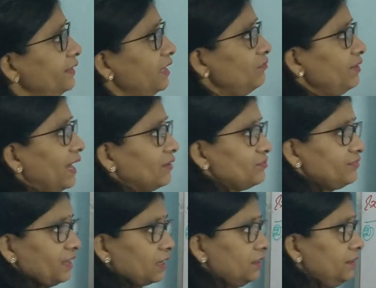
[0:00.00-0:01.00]
Then we have
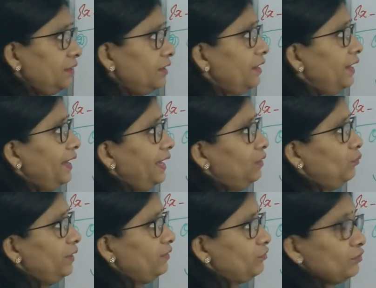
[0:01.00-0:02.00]
sucker, in
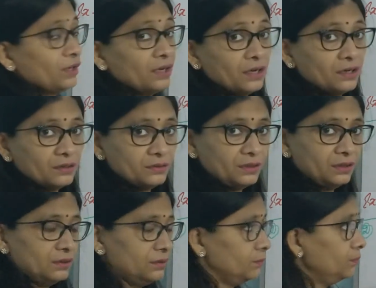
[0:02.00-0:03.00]
which
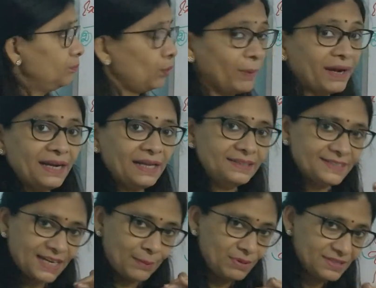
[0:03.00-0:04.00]
the propagating
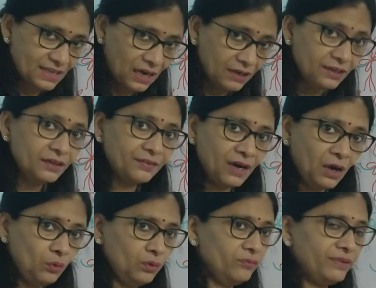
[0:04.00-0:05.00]
stem is
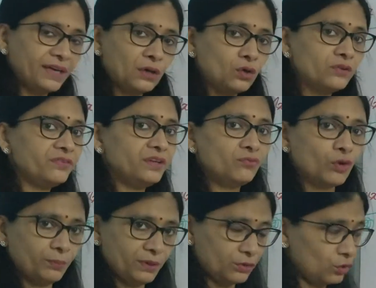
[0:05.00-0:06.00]
underground. We cannot see
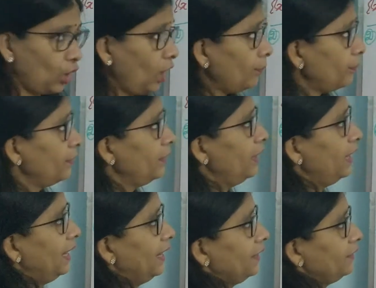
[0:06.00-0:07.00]
from the top.
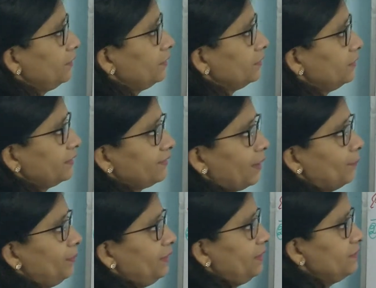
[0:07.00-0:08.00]
And
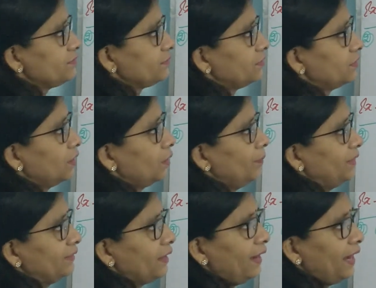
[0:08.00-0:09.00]
example is
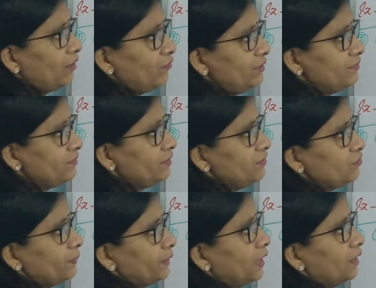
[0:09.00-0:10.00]
mentha arvensis,
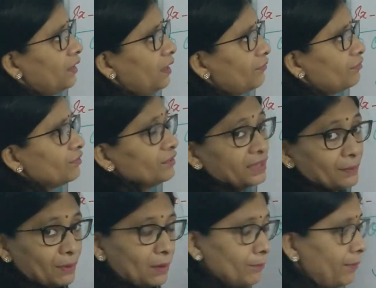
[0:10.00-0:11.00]
banana,
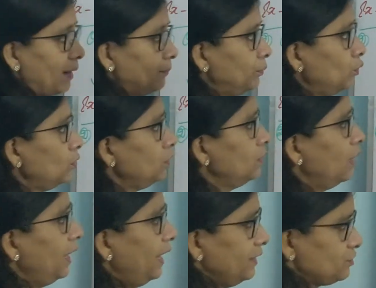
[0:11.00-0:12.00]
chrysanthemum, bamboo.
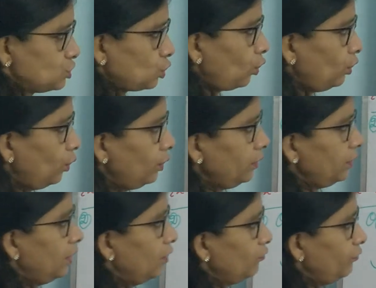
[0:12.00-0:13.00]
Stolon,
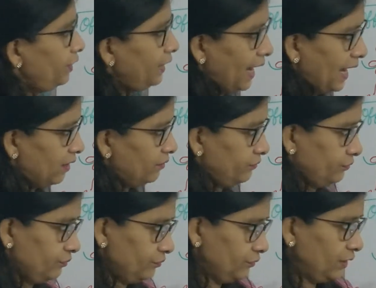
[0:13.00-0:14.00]
we have
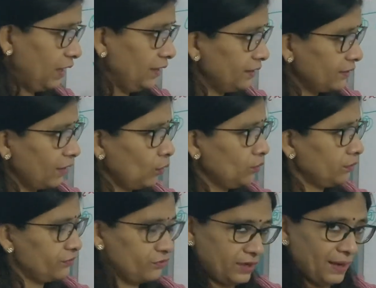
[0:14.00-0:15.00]
the
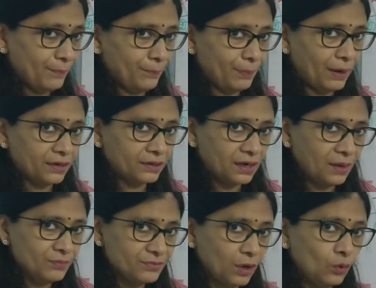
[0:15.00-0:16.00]
underground stem part
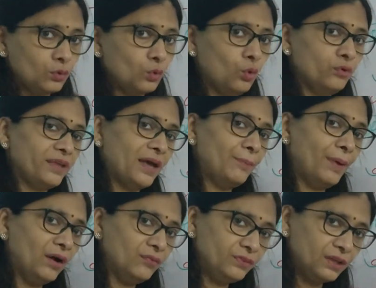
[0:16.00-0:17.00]
comes out, goes
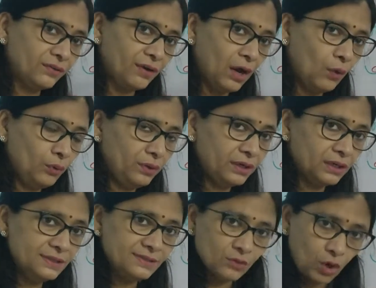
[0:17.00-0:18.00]
above the ground,
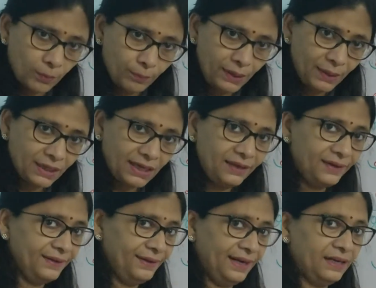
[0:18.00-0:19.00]
turns obliquely
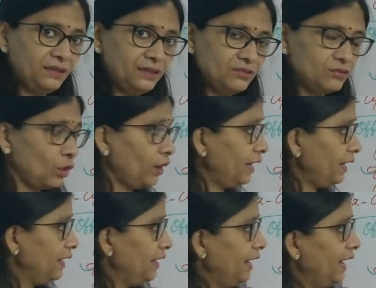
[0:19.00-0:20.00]
and hits the soil
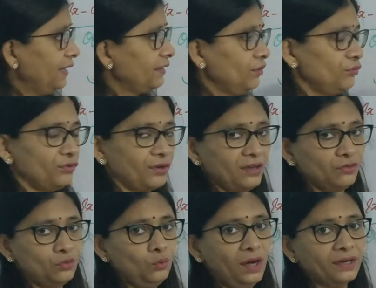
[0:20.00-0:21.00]
and gives rise
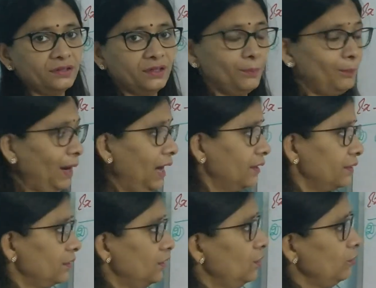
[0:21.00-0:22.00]
to another plant.
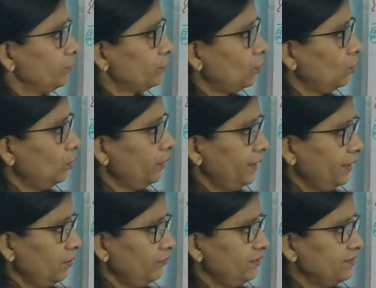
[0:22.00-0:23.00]
So
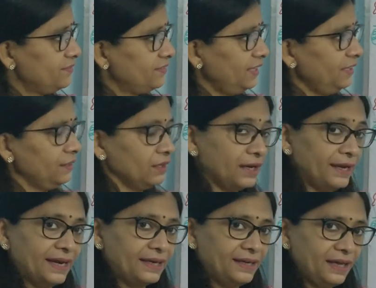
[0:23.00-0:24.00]
here we see the
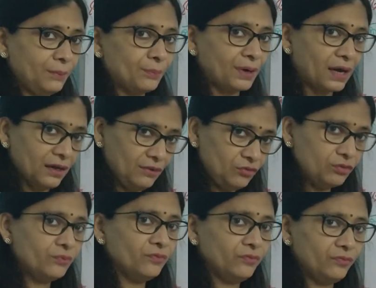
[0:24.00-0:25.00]
connecting branch
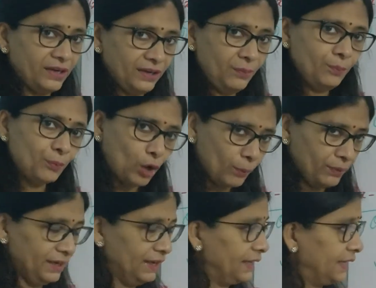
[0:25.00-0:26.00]
very
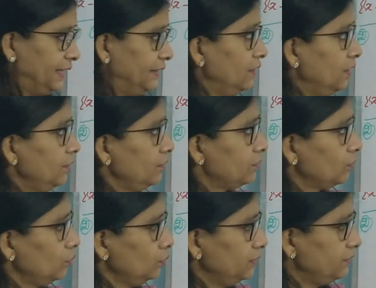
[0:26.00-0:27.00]
prominently.
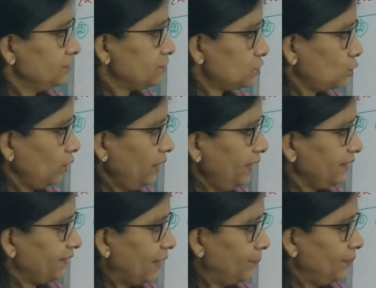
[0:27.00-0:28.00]
So this is stolon.
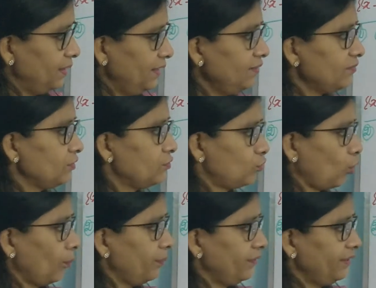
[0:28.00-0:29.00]
Example is
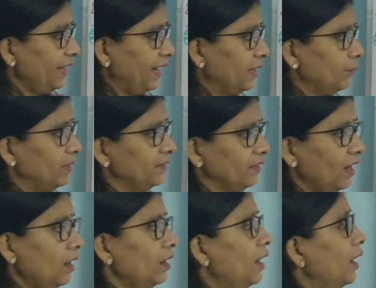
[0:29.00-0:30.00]
strawberry and
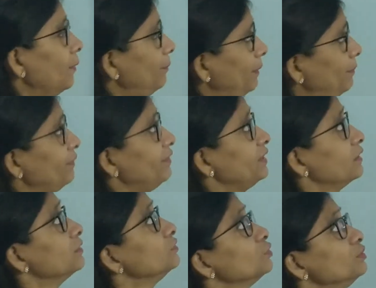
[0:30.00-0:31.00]
mentha
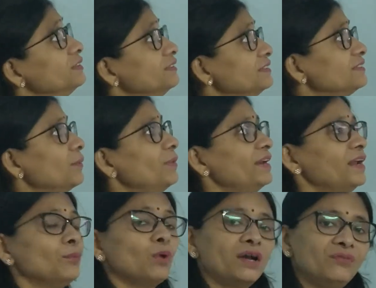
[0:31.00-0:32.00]
piperita. So this is
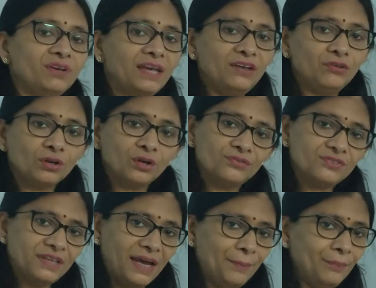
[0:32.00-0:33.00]
subaerial modification of
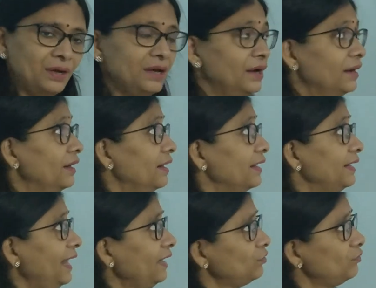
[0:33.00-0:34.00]
stem, and
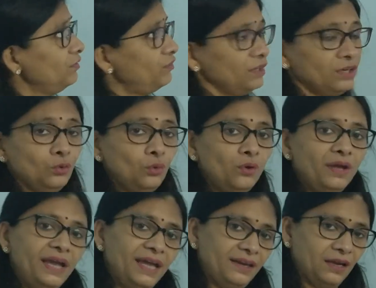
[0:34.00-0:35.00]
next we shall do
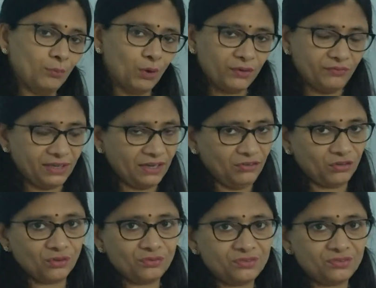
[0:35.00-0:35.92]
aerial modification.